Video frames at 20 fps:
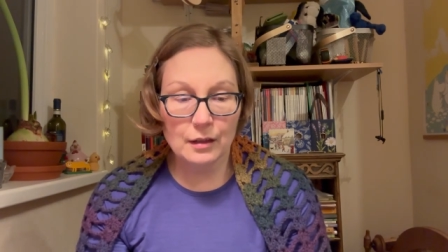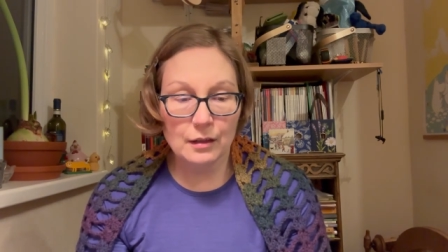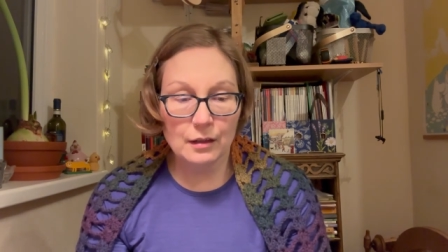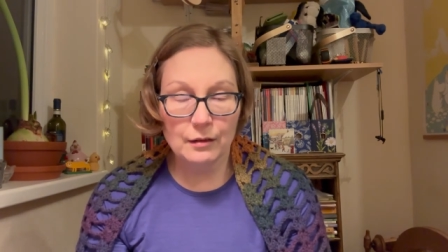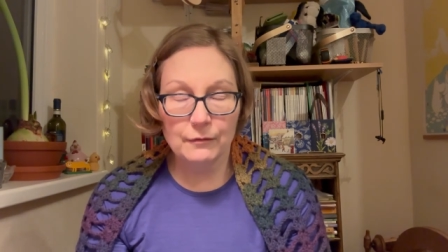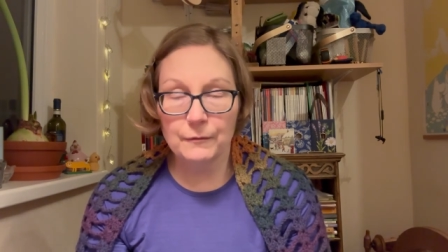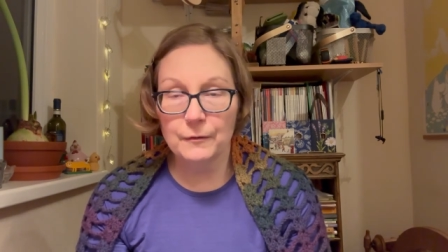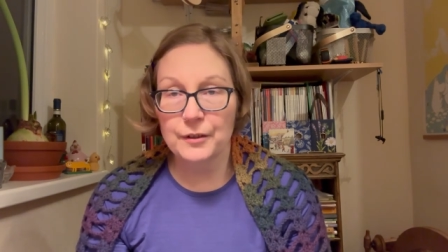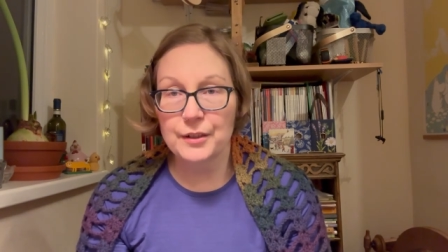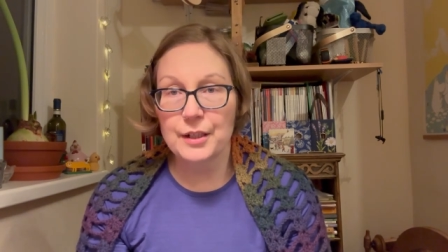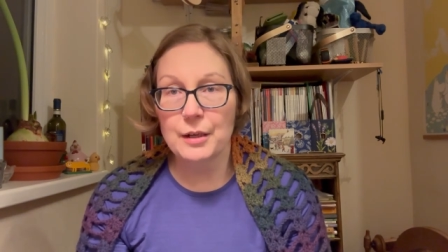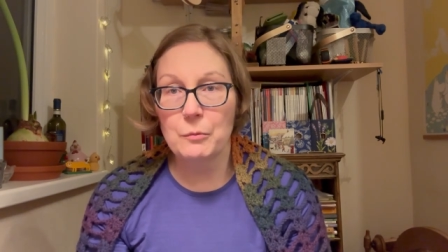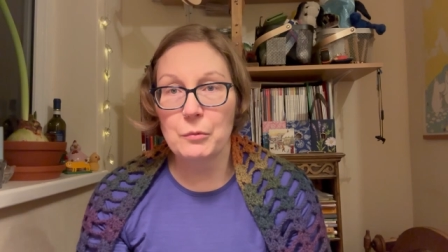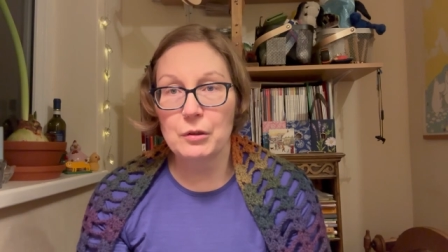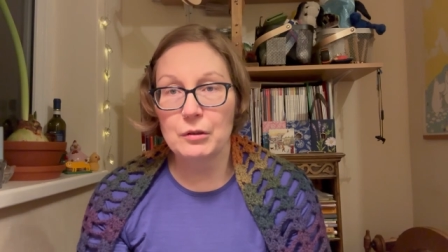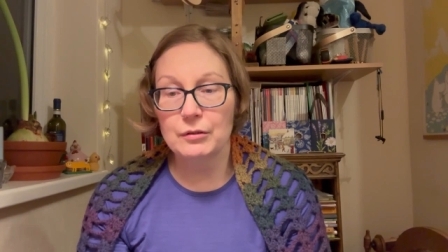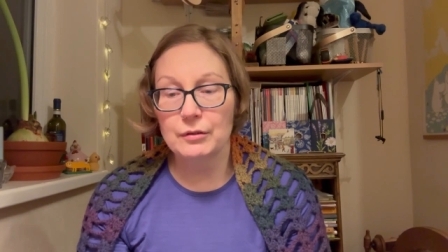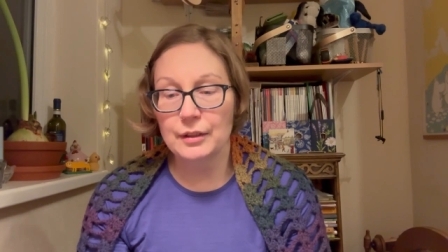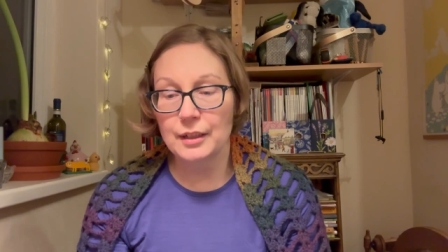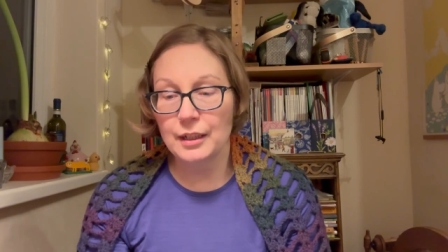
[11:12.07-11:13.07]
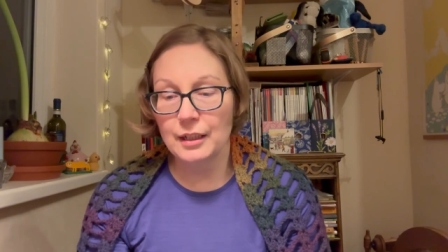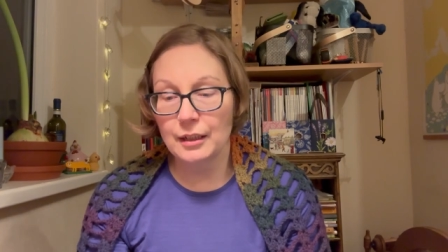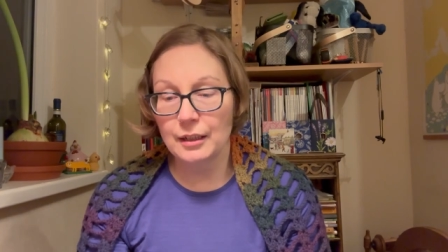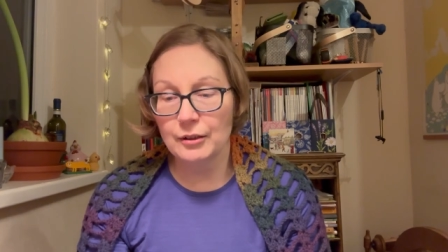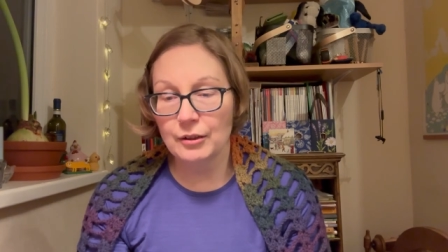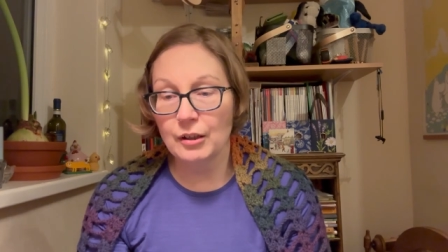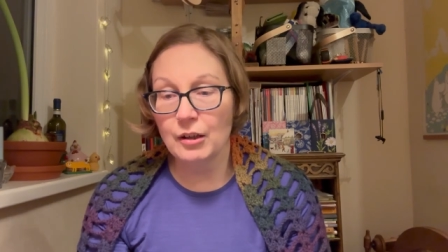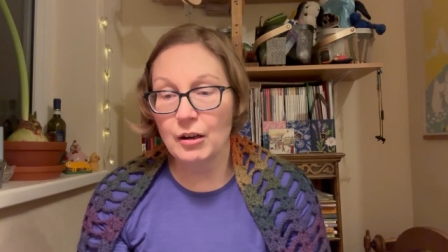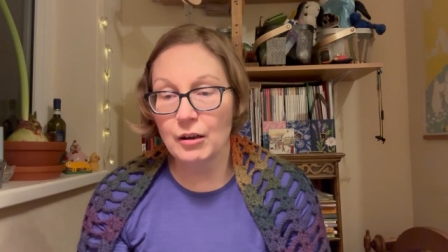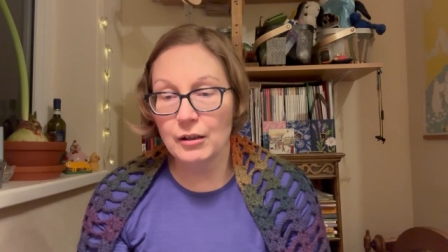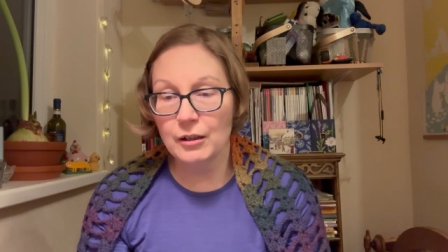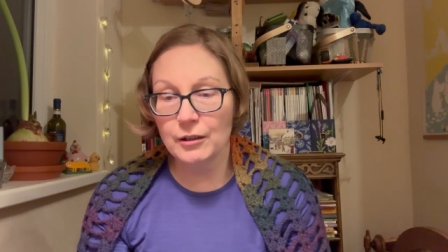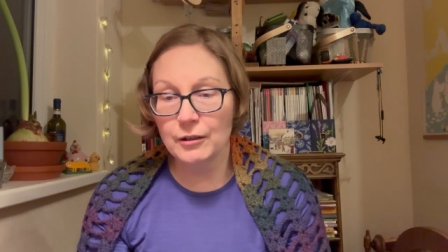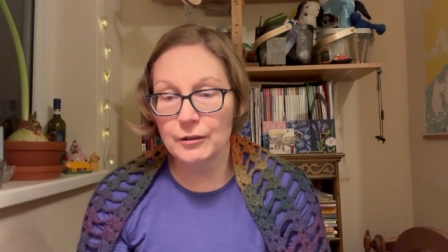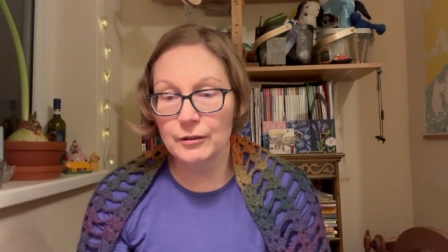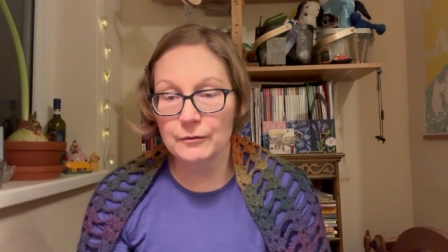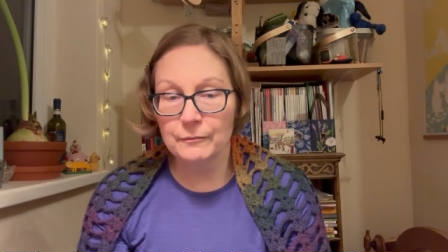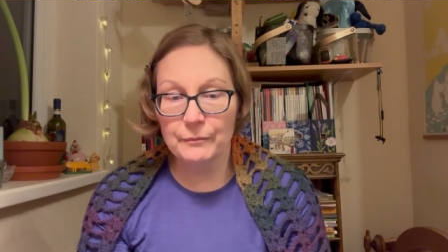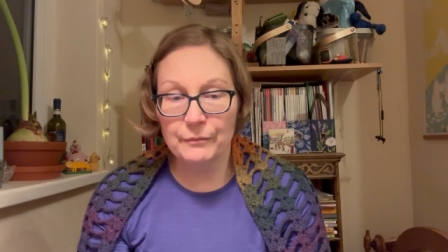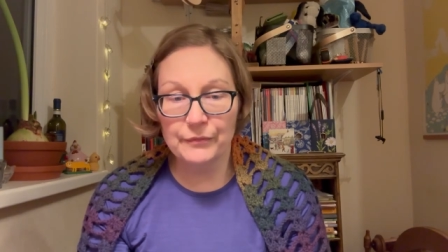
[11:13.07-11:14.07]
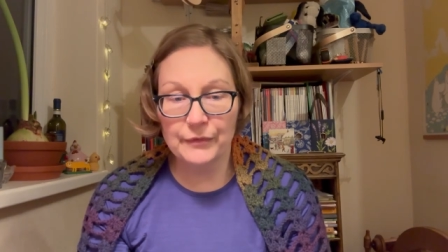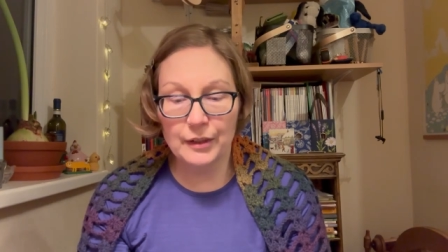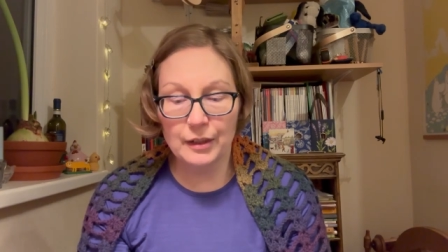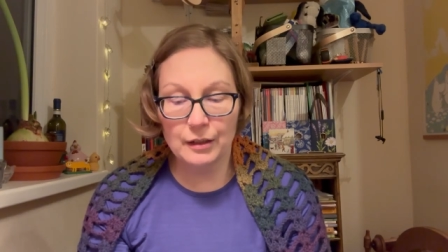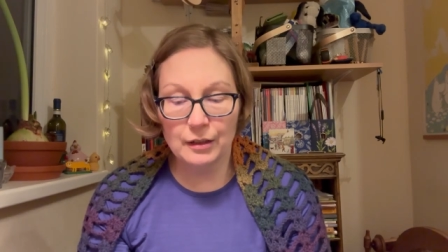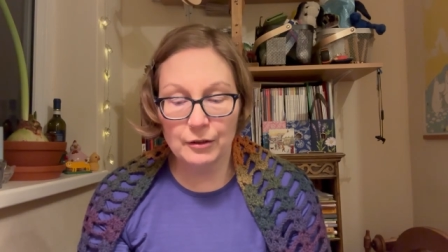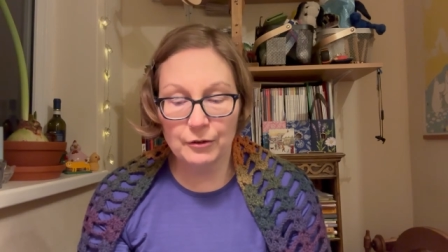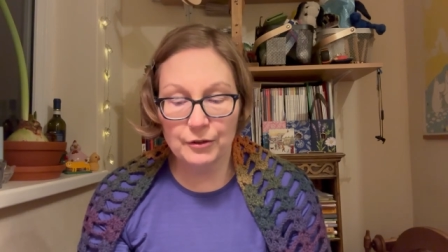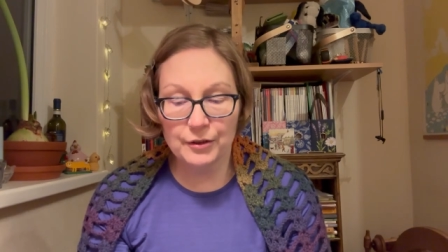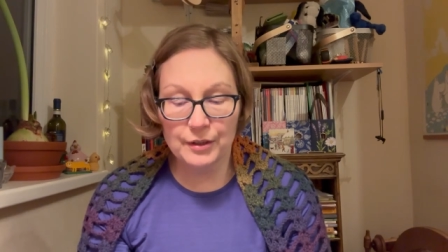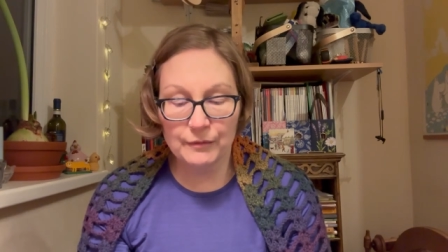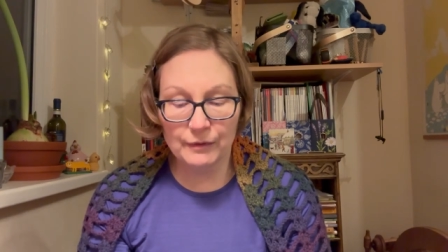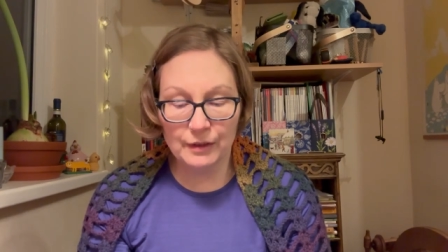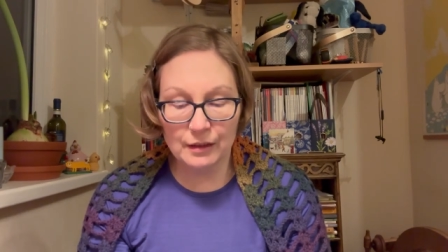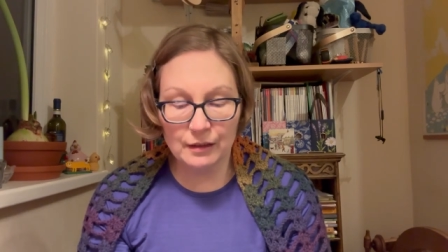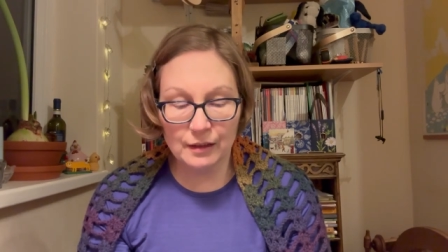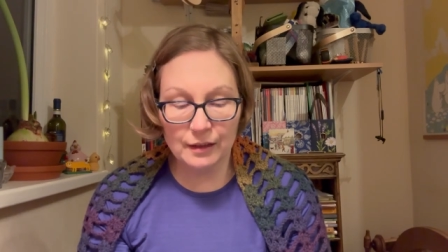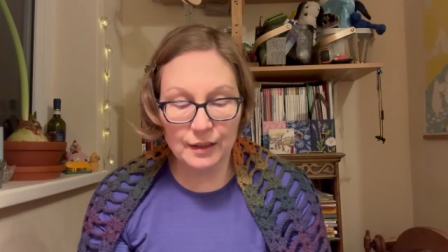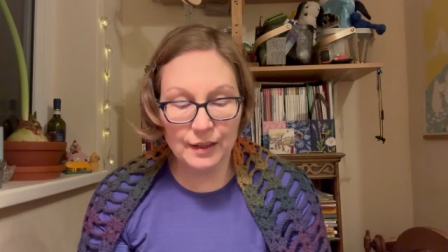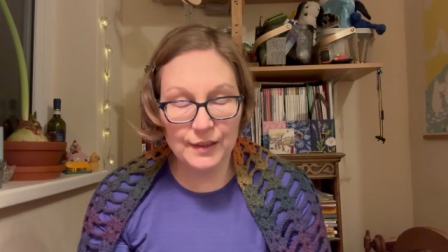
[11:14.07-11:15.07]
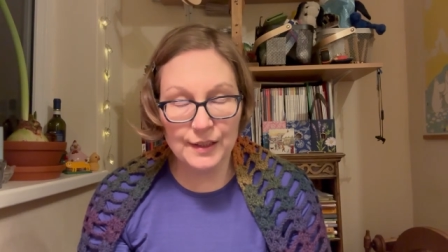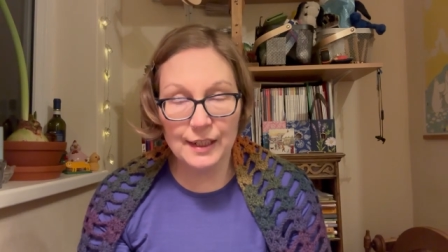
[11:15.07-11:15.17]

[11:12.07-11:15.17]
for example knitting in a car or something like this,